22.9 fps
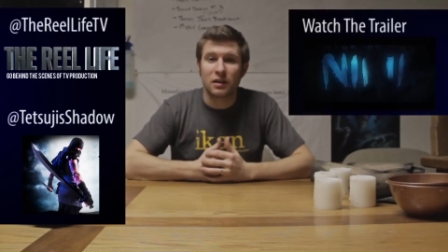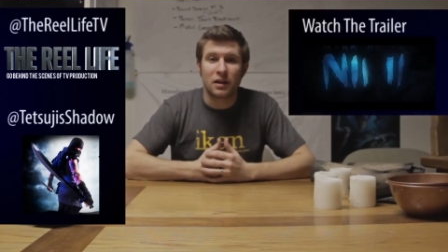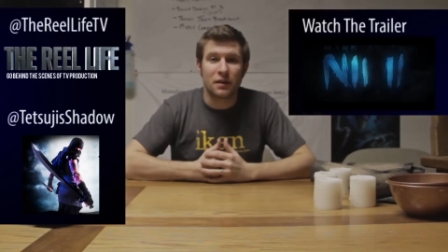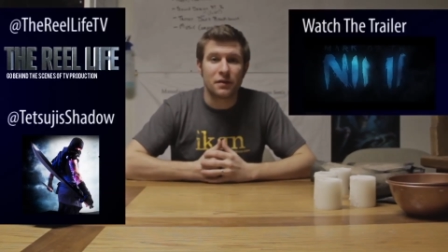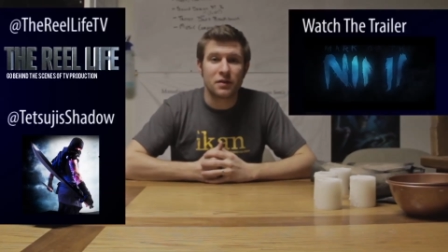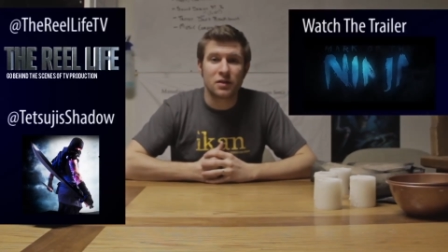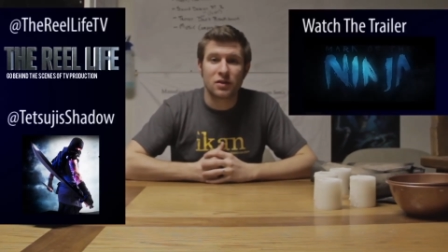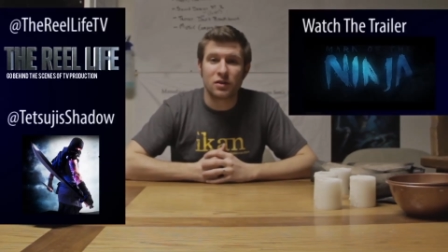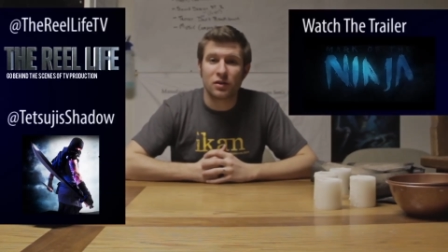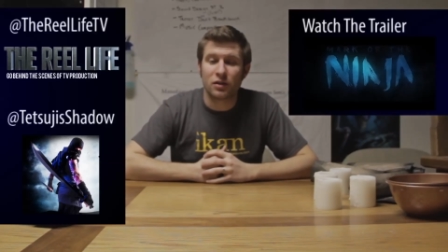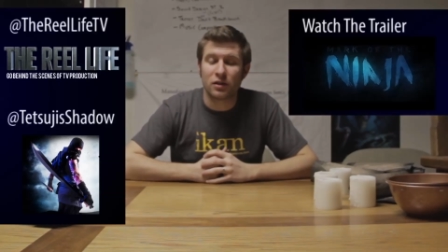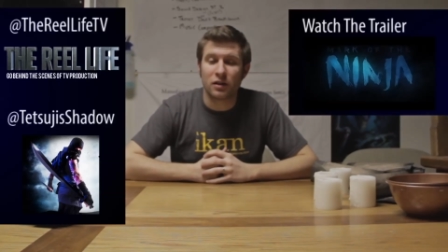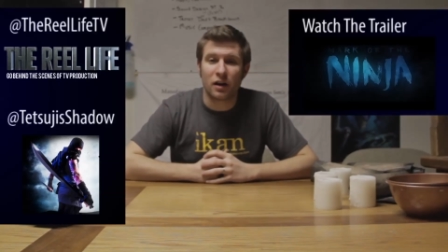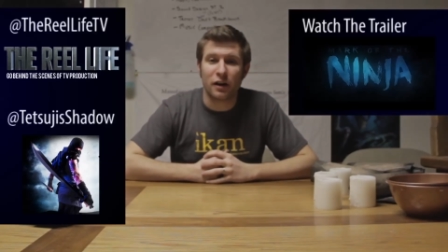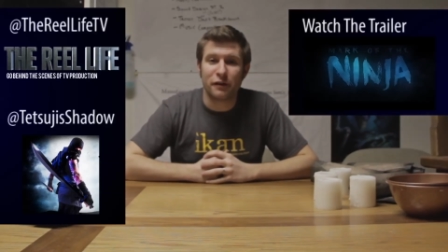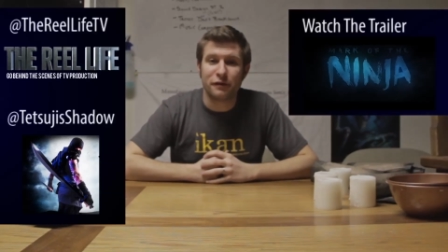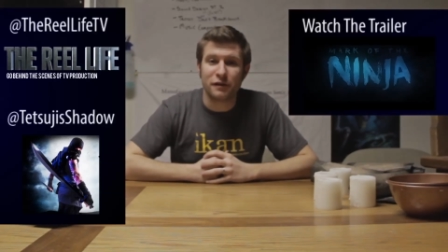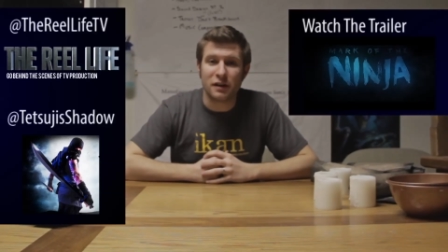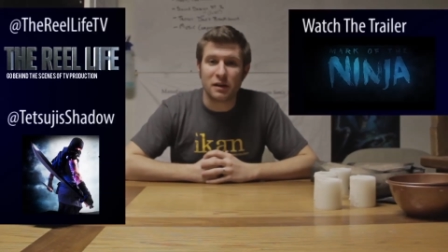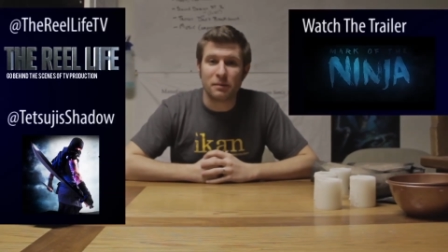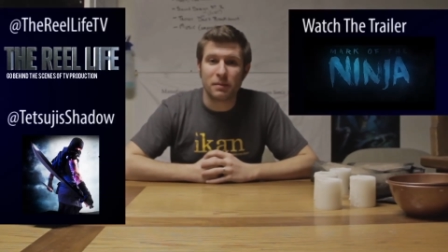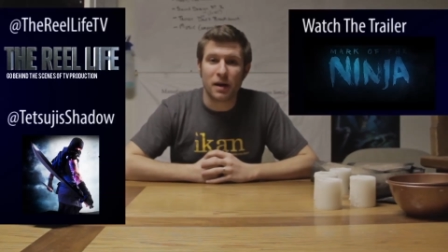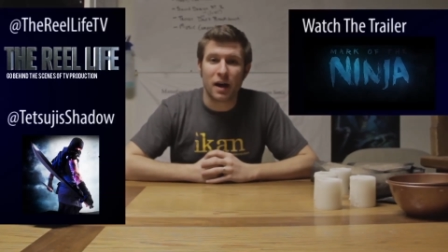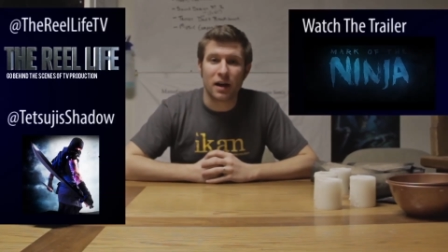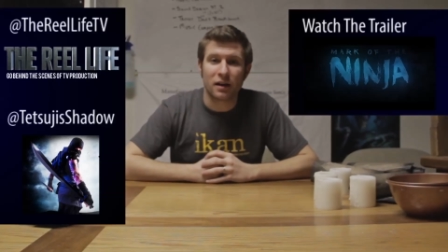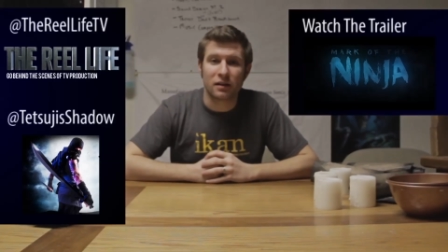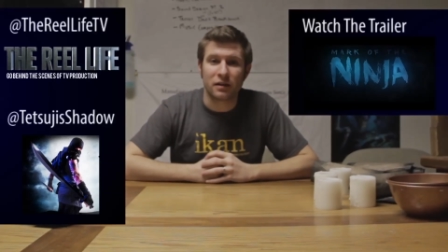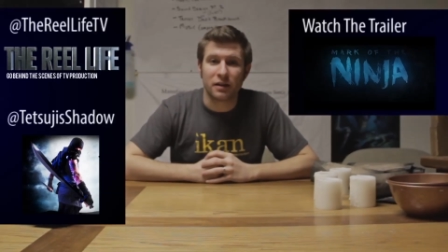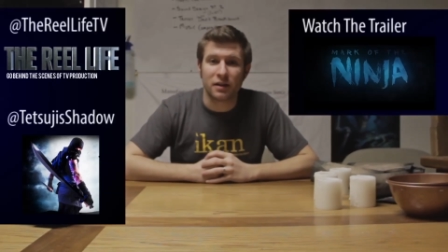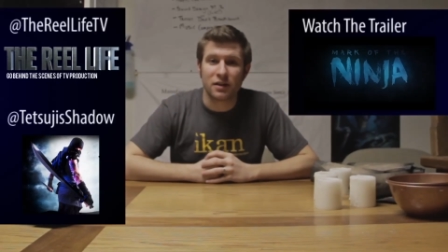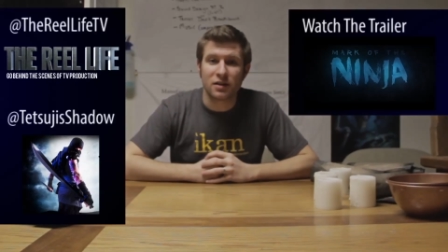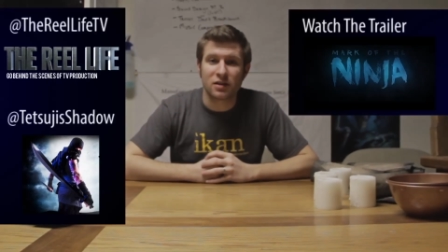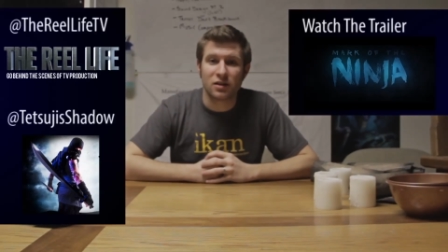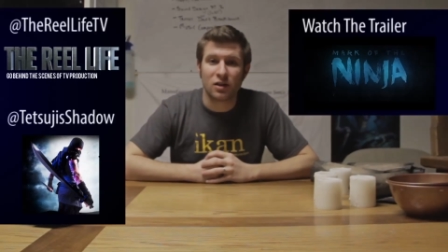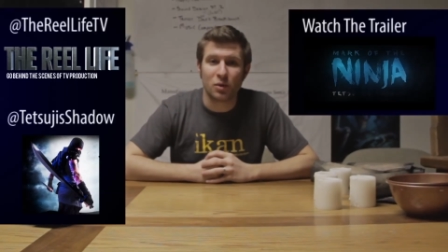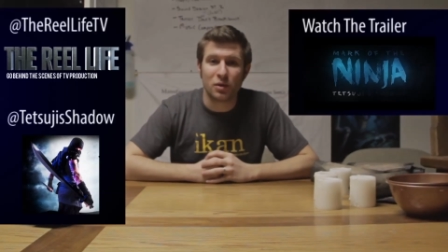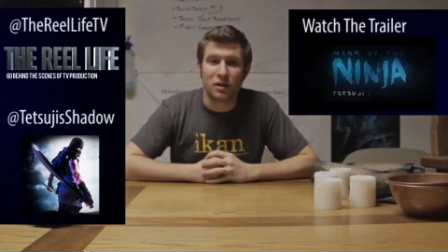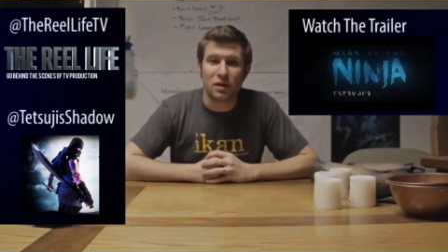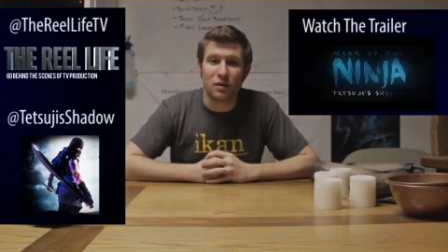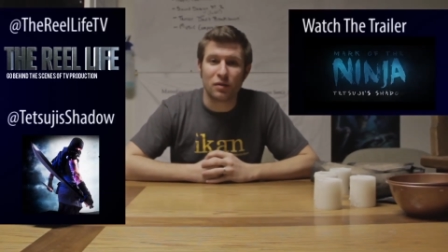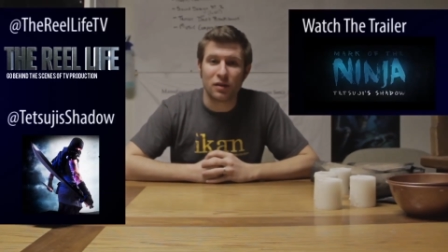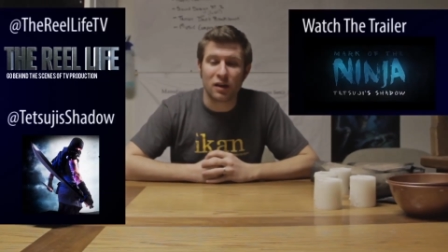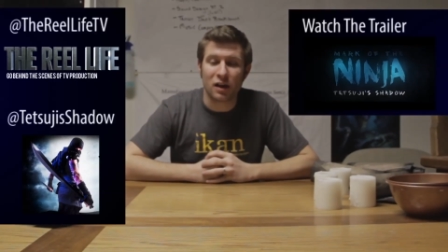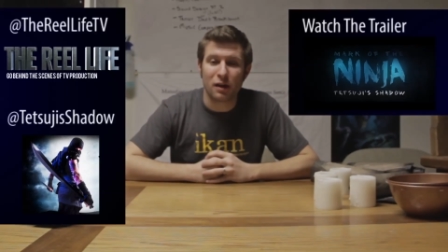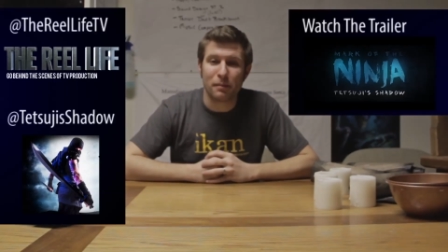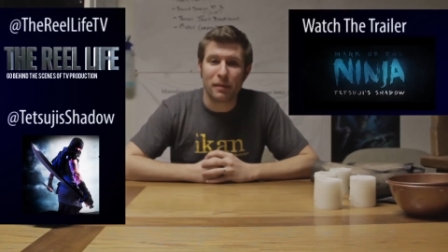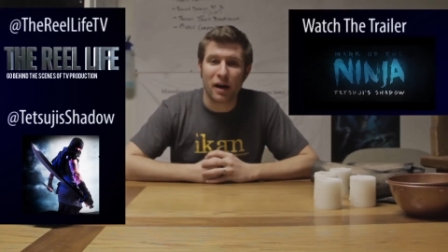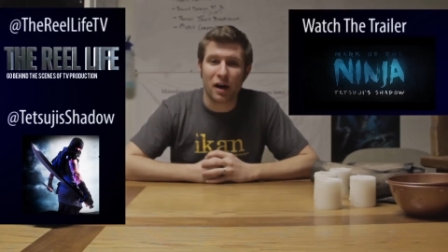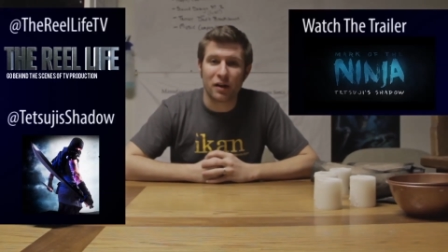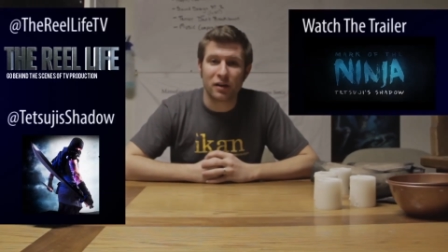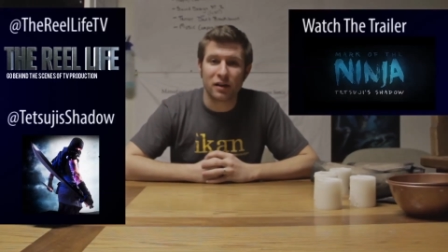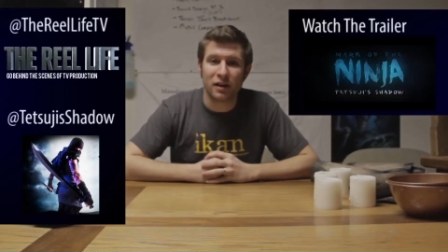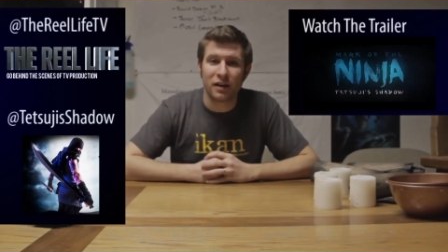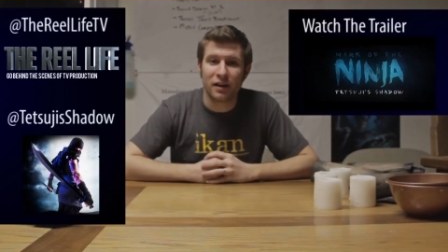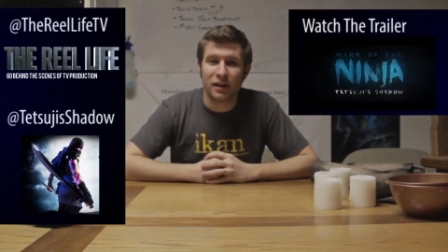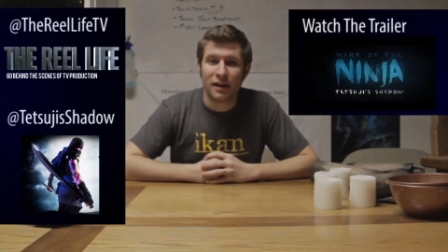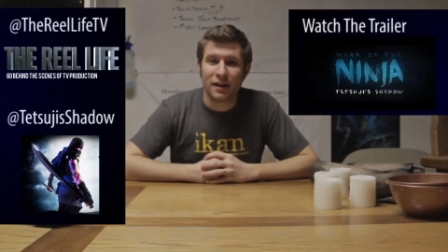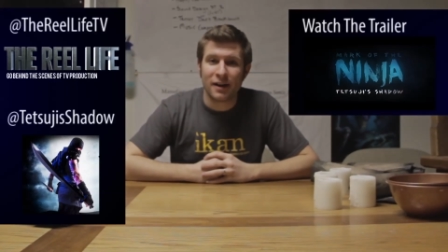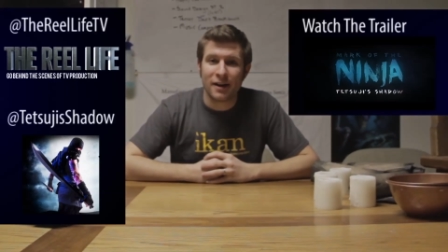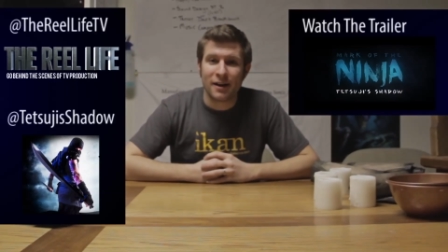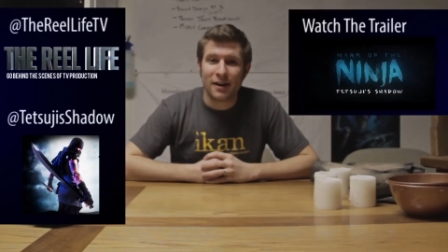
Give us your feedback. Let us know what you think about it.